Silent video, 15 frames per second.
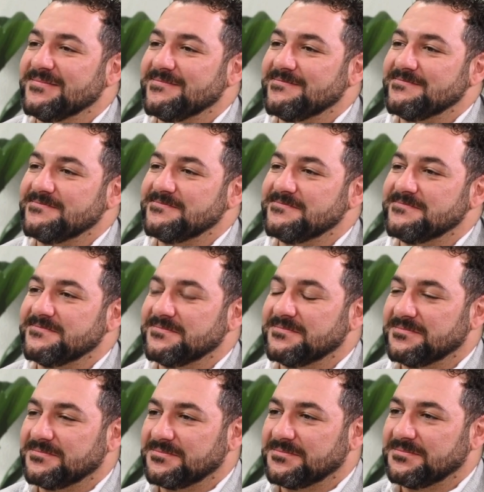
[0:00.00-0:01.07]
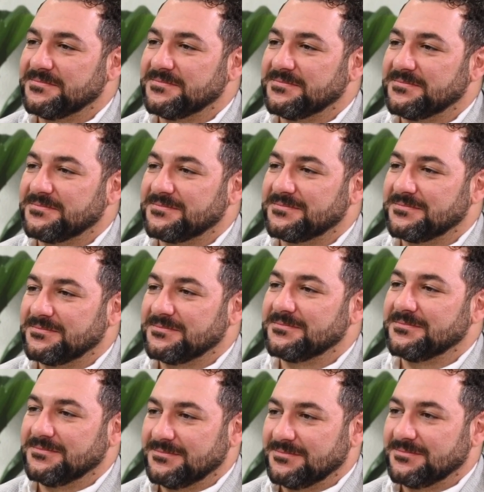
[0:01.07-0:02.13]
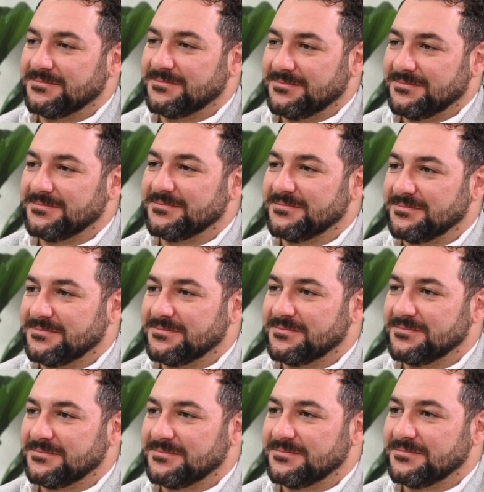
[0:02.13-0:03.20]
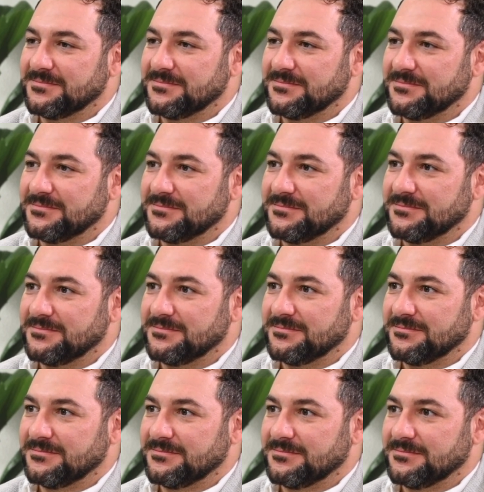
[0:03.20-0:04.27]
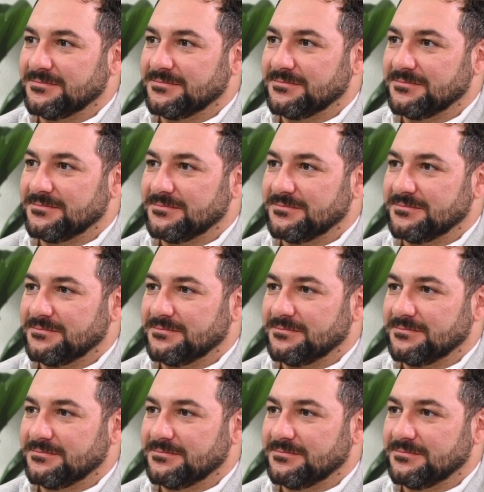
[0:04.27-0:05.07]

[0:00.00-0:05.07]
The person shown says nothing.